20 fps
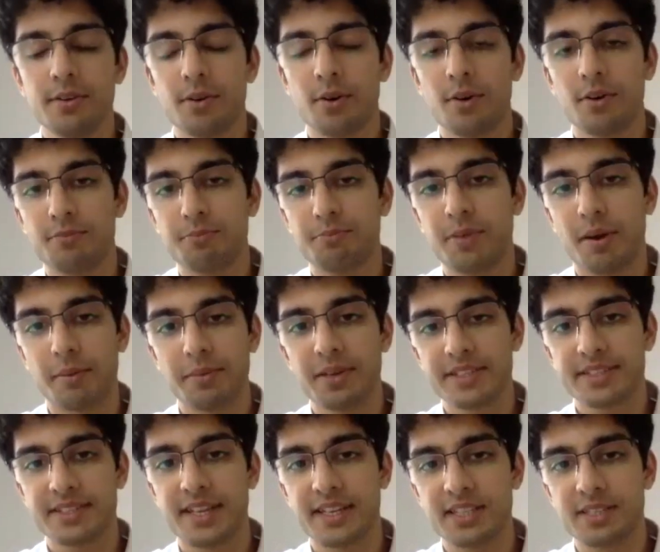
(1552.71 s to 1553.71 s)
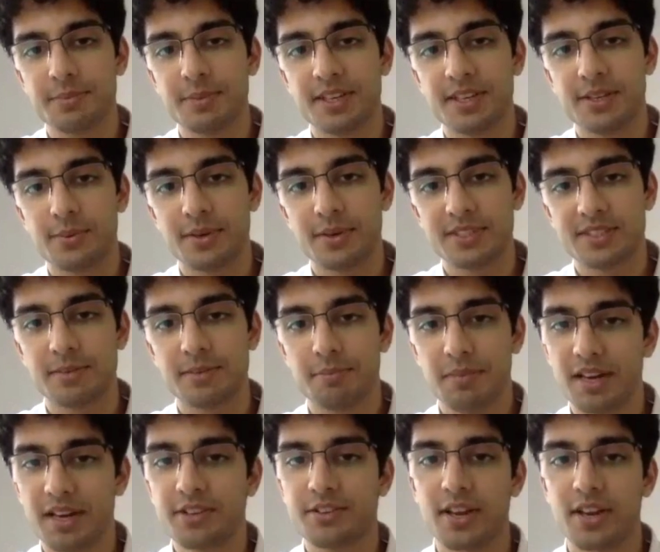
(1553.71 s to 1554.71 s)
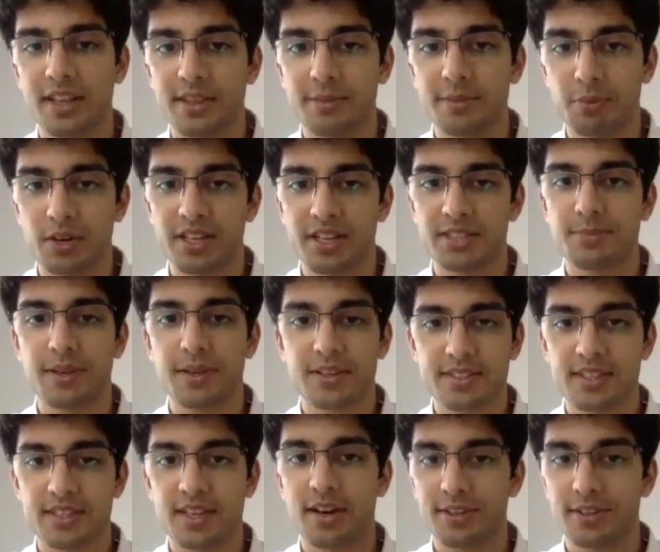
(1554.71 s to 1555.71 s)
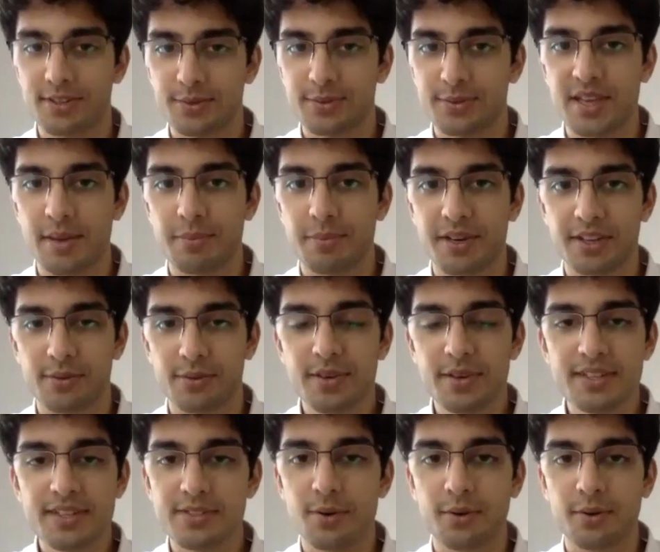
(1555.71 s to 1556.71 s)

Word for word: of public sentiment towards the military and the police because they are two separate units,